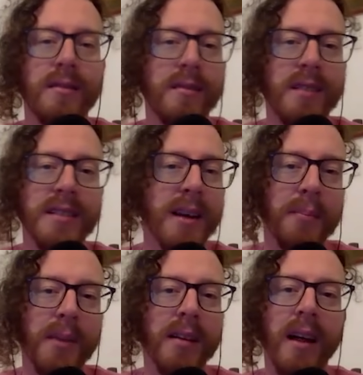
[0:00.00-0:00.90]
Does
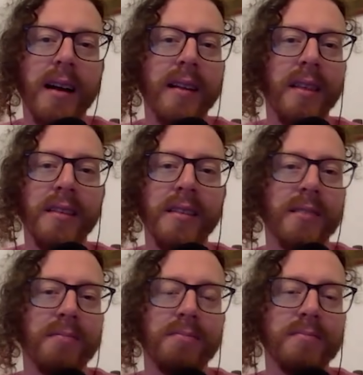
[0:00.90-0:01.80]
something like
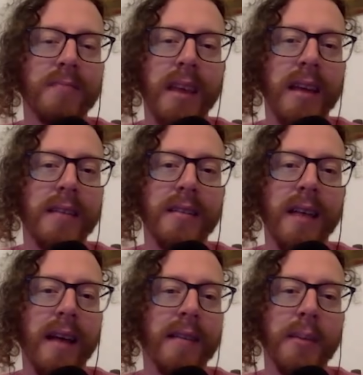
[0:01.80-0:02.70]
this hint
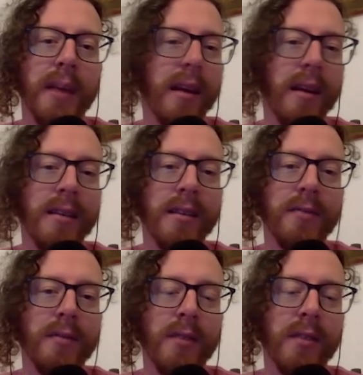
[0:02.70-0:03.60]
at the beginnings
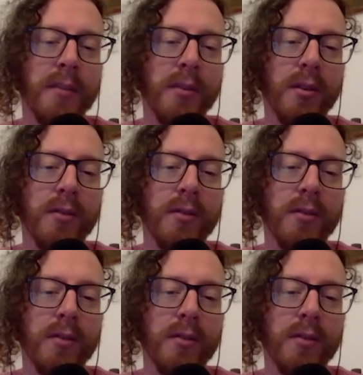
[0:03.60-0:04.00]
of some sort